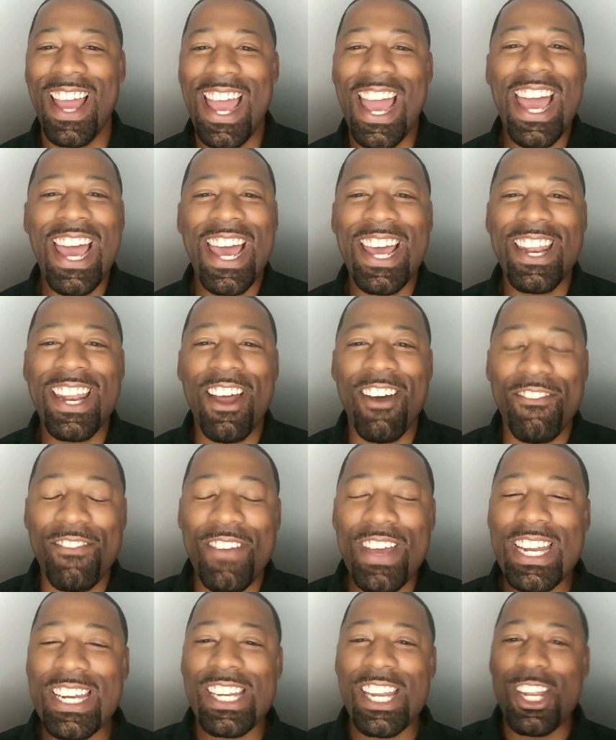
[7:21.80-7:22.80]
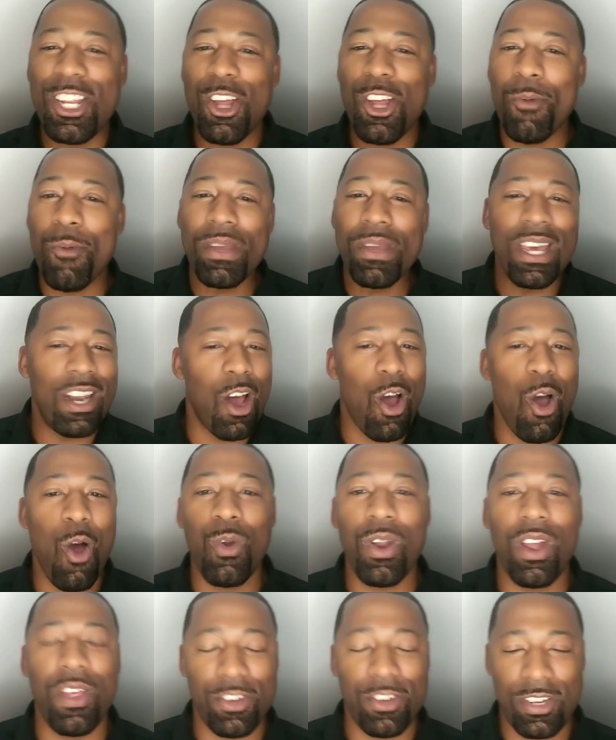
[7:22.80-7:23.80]
and eventually you'll be in a
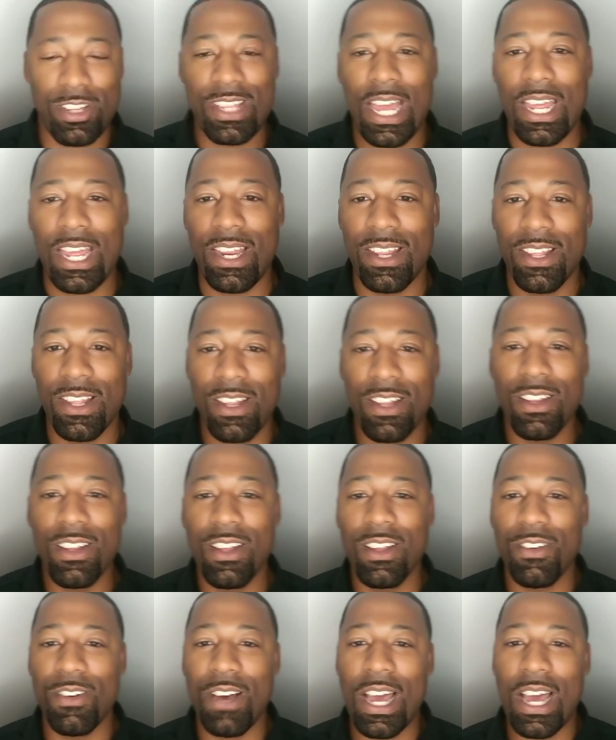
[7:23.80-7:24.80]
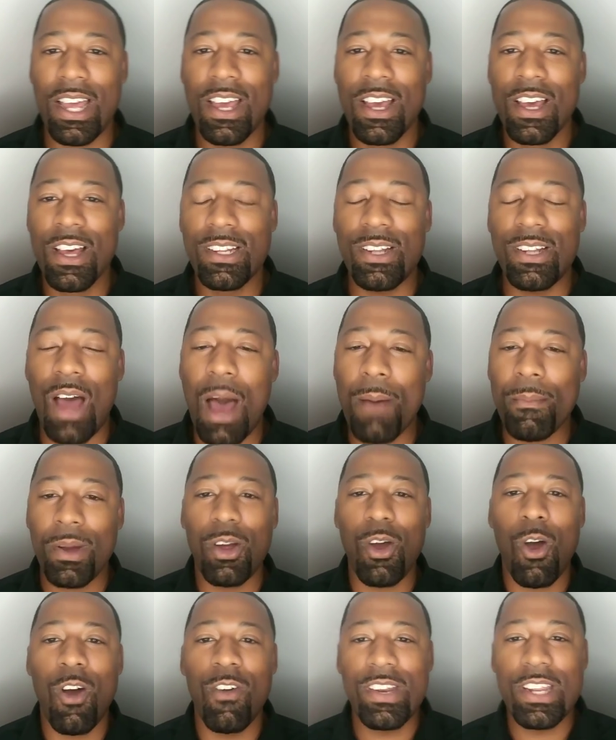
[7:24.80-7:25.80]
whole nother state right? So I'm
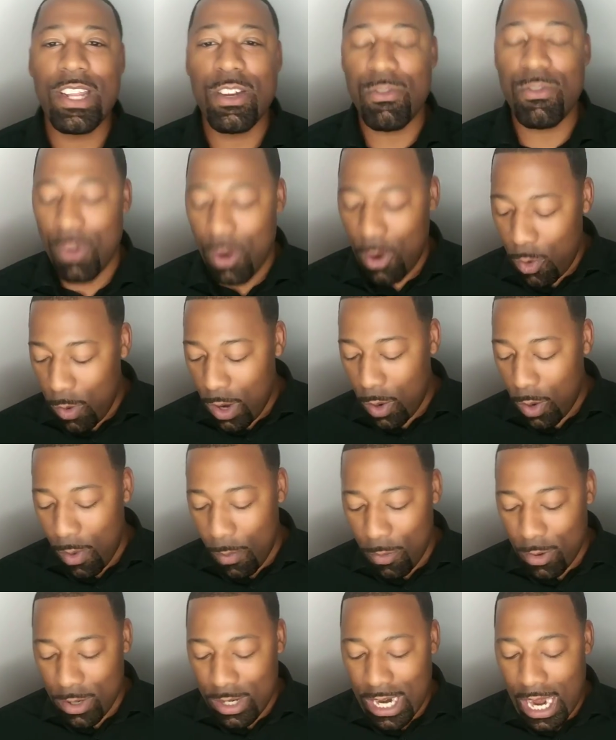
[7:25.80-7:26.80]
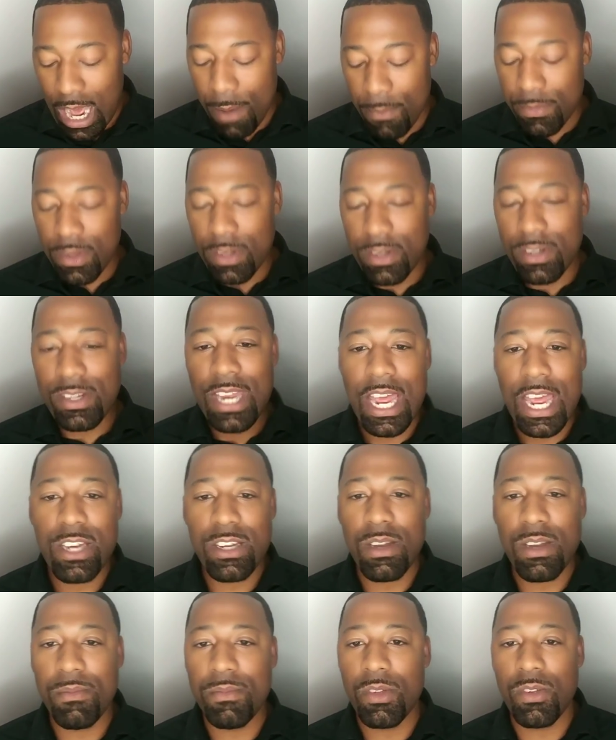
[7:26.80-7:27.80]
gonna go over these real quick one more time.
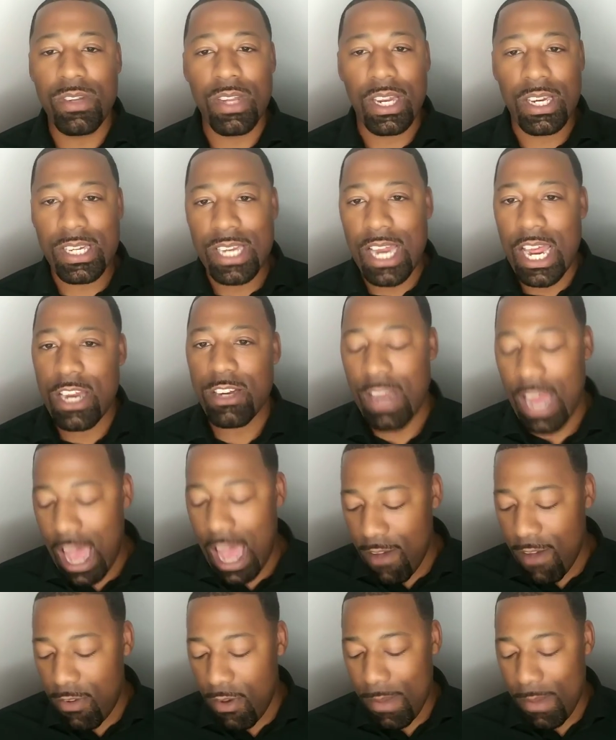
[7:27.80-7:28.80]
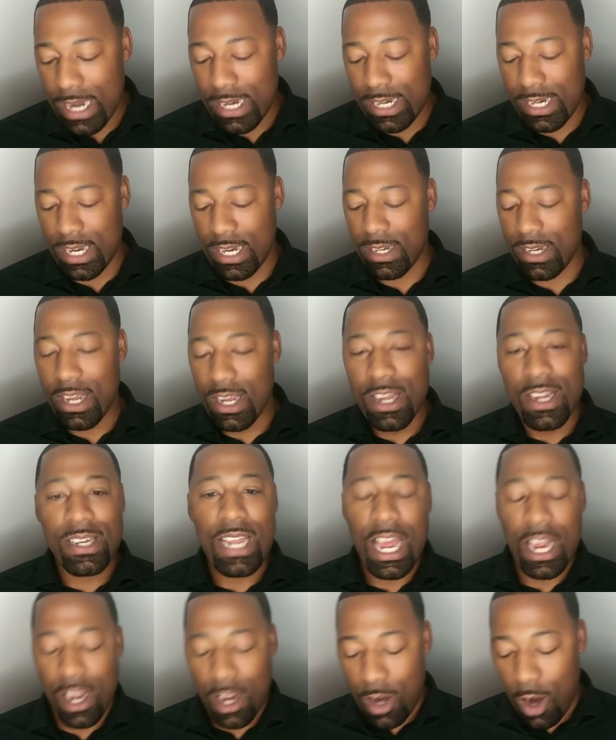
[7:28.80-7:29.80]
Change your music, change your affirmations,
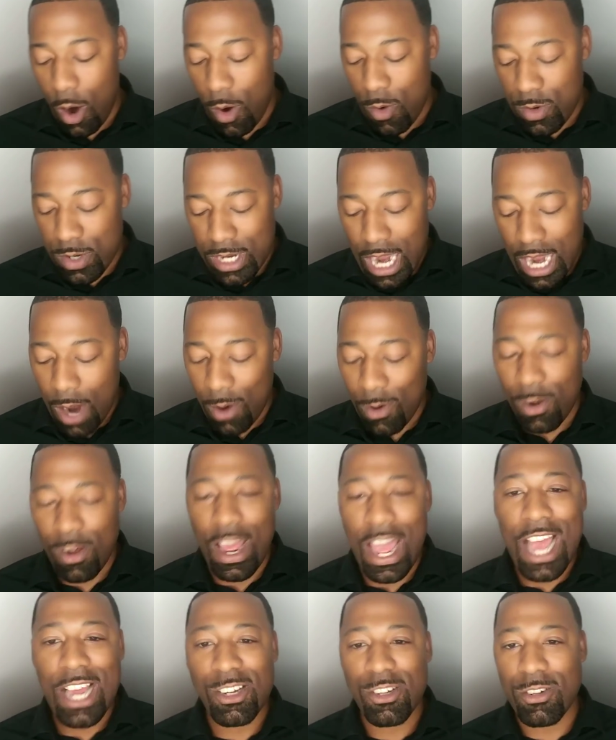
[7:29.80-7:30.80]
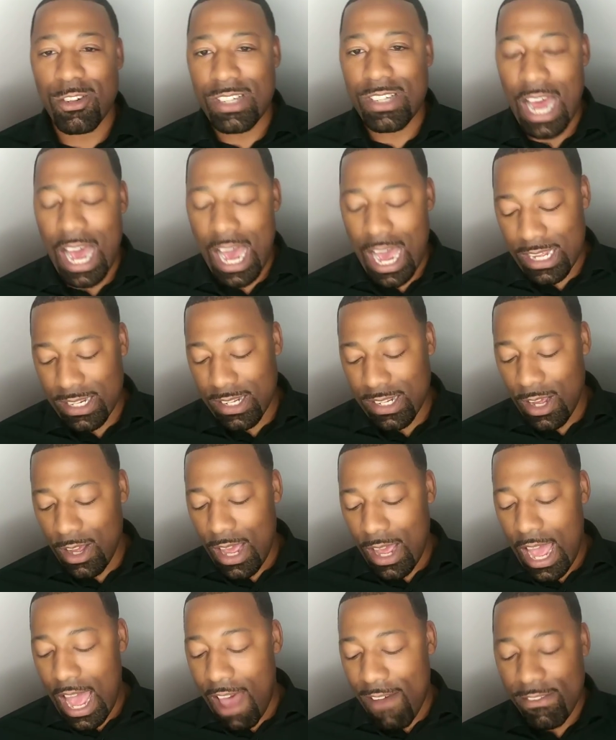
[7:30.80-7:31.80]
take a cold shower, exercise,
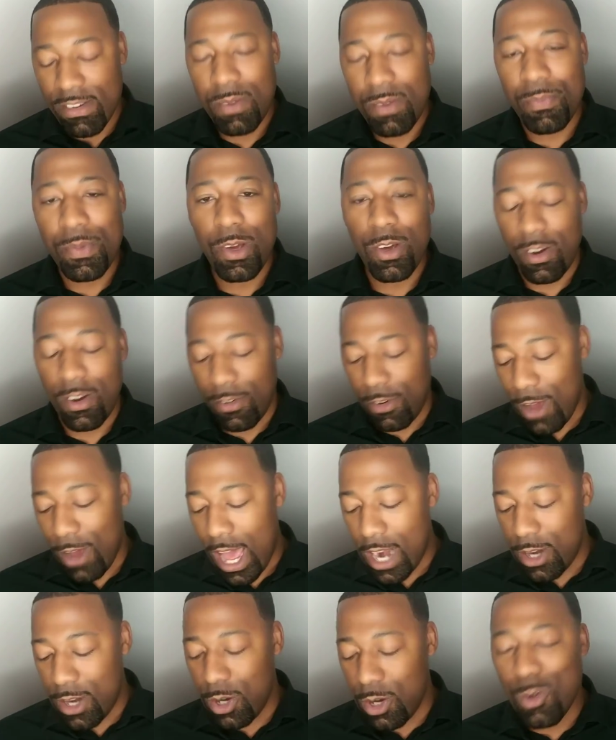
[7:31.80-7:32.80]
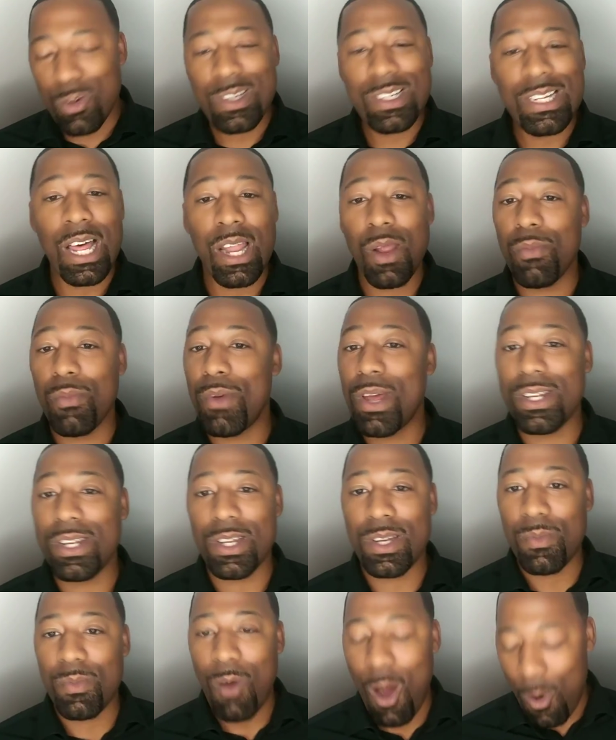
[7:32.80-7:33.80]
have a spirit of gratitude, celebrate
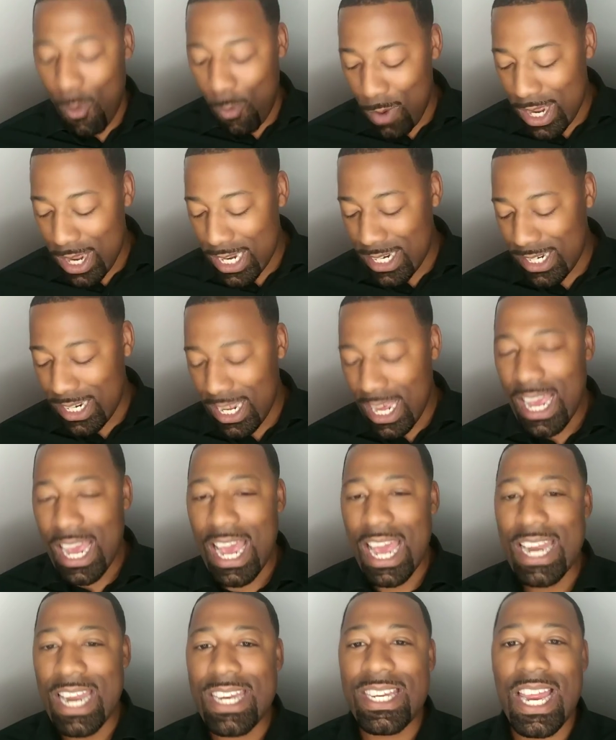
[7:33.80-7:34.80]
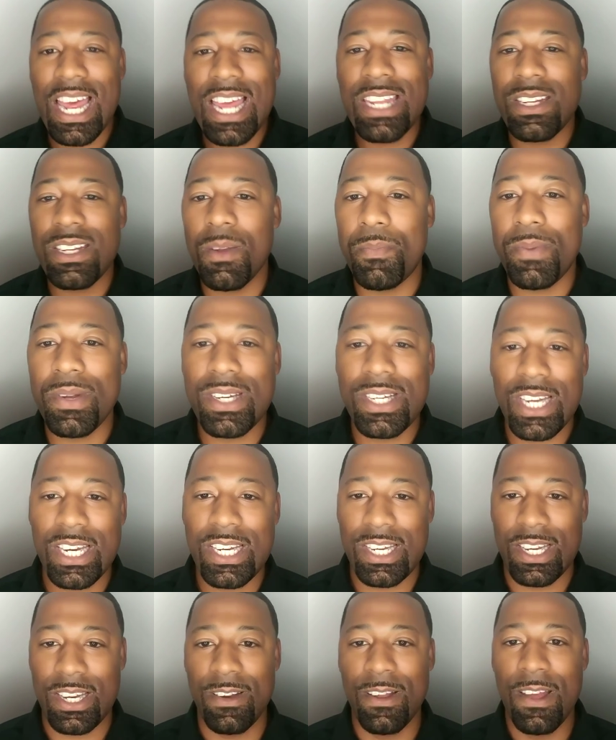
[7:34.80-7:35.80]
the small wins, and change the
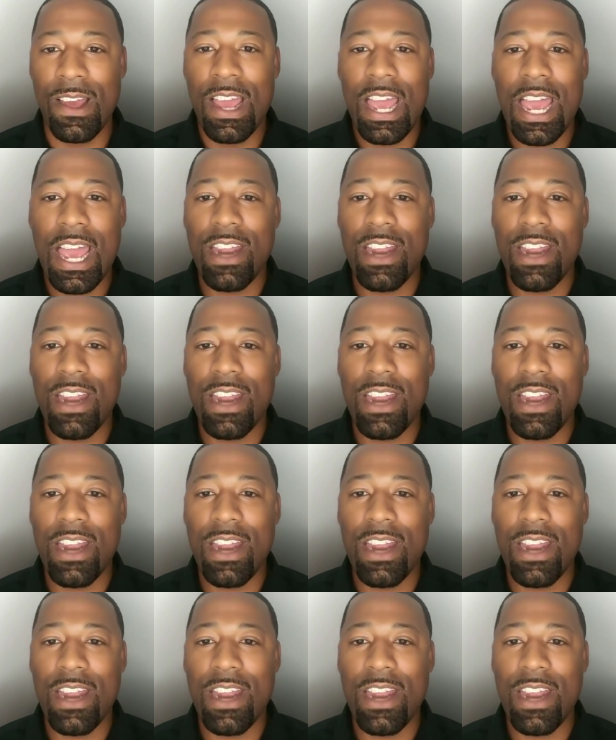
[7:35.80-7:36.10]
position.